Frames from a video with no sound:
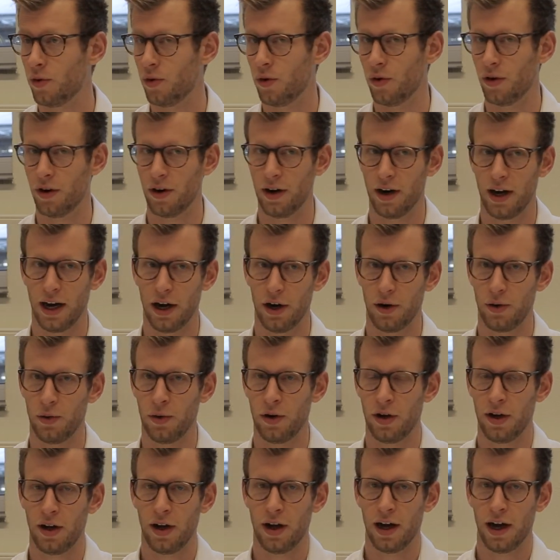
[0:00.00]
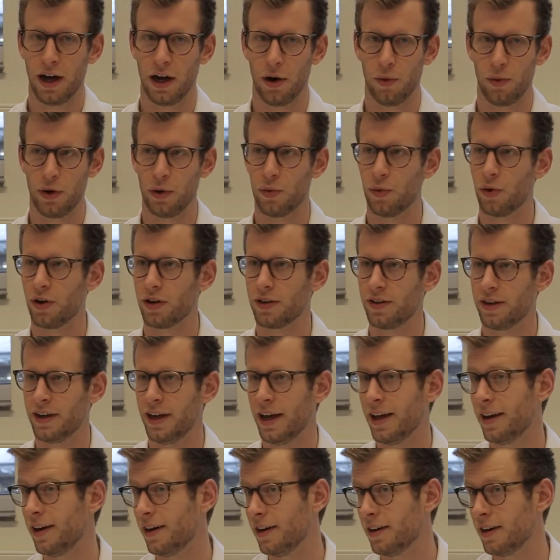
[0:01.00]
or how we work
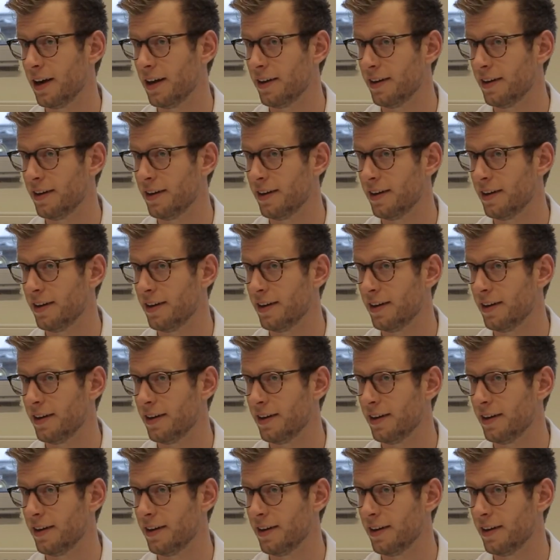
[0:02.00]
together at